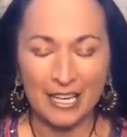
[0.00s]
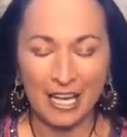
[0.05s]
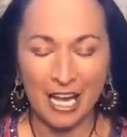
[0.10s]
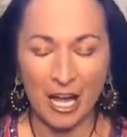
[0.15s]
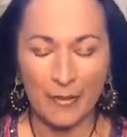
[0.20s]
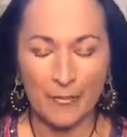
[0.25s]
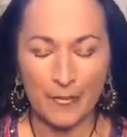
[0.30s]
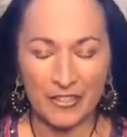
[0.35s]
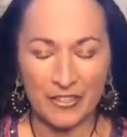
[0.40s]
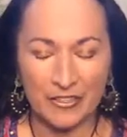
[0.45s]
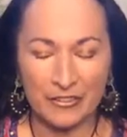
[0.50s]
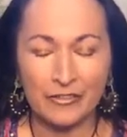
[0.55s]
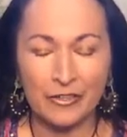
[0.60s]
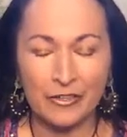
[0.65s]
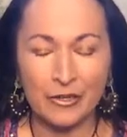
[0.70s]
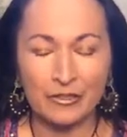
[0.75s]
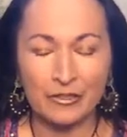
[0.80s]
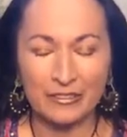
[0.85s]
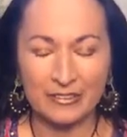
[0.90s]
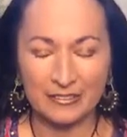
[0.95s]
a
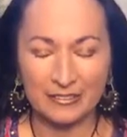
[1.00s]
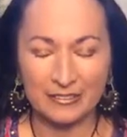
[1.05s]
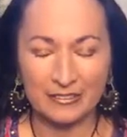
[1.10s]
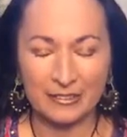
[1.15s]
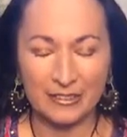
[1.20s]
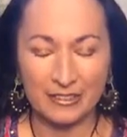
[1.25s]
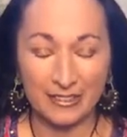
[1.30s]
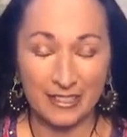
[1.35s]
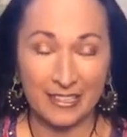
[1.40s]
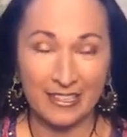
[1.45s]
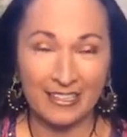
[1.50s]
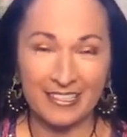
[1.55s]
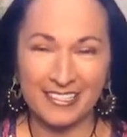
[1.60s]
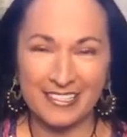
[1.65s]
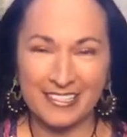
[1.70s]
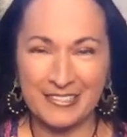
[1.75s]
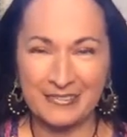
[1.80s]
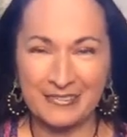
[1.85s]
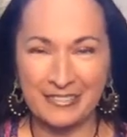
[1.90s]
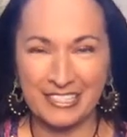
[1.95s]
beautiful
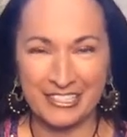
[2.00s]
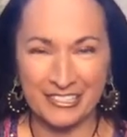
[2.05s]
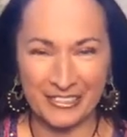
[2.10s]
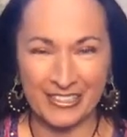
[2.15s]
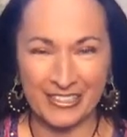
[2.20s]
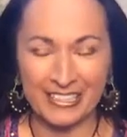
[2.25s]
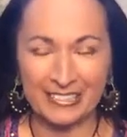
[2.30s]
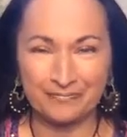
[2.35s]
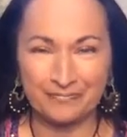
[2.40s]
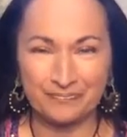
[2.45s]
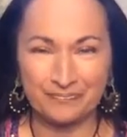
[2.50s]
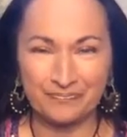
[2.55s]
ladies retreat.